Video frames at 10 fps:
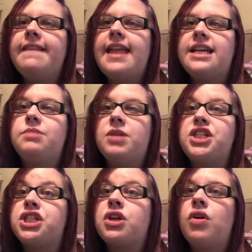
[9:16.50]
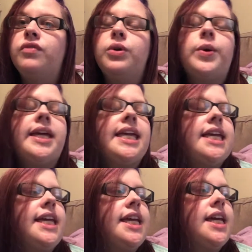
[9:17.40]
as much as Kovu.
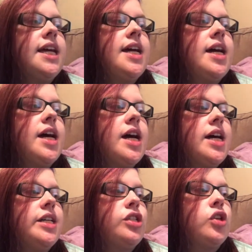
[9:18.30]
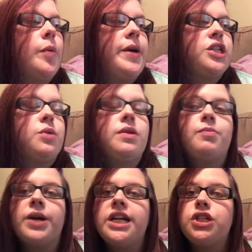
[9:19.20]
He is so patient with
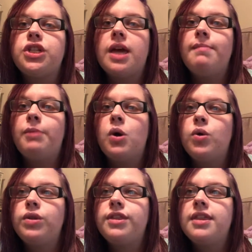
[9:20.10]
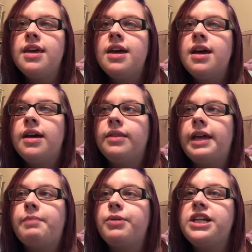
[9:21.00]
Branch. They both,
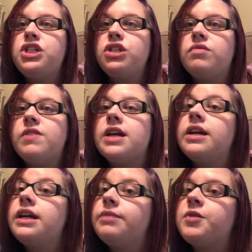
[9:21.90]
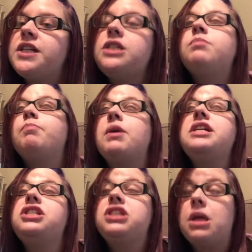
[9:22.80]
like, Branch is
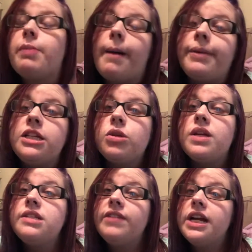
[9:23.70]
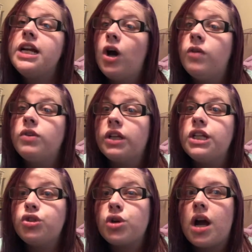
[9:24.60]
still a puppy, so he's very overly
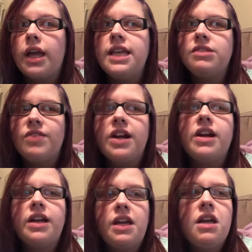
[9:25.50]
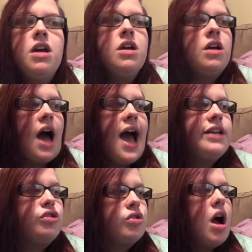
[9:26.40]
strung. He's very high
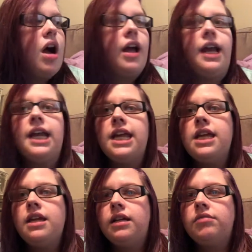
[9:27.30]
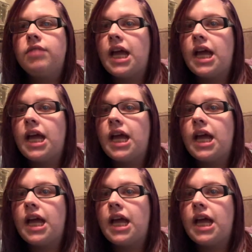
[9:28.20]
strung, and he